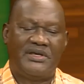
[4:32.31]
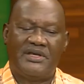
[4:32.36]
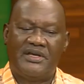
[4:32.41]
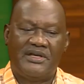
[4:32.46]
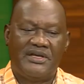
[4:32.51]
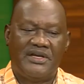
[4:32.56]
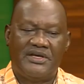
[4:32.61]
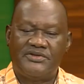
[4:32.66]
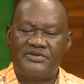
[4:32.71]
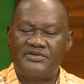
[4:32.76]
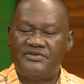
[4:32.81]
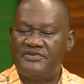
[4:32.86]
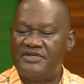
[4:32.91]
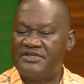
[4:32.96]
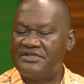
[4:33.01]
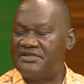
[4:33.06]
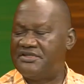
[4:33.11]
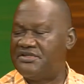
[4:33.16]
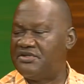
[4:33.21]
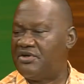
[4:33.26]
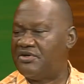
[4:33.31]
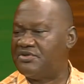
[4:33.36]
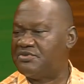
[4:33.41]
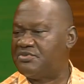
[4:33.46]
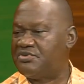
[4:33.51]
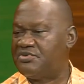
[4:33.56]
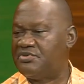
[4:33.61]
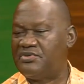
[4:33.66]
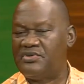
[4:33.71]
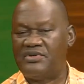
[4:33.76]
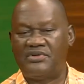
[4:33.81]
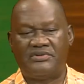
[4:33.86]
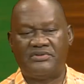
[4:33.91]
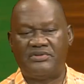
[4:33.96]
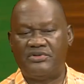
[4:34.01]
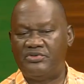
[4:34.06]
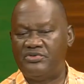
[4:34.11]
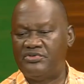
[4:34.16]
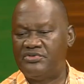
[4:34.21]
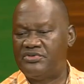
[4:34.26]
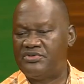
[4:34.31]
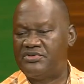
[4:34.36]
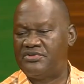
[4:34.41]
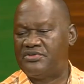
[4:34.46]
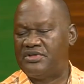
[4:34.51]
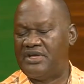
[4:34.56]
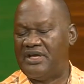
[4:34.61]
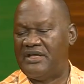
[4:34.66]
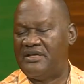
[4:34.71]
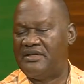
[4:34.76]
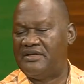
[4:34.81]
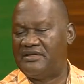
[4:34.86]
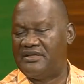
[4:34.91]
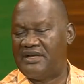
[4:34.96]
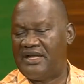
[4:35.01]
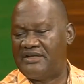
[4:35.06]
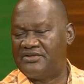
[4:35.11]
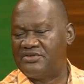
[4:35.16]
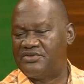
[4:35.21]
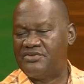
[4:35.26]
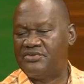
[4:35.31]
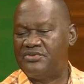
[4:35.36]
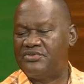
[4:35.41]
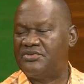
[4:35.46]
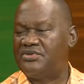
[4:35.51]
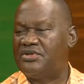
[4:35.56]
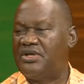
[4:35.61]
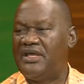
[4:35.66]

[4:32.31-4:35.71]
Lagos University Teaching Hospital, or uh, and LASUTH,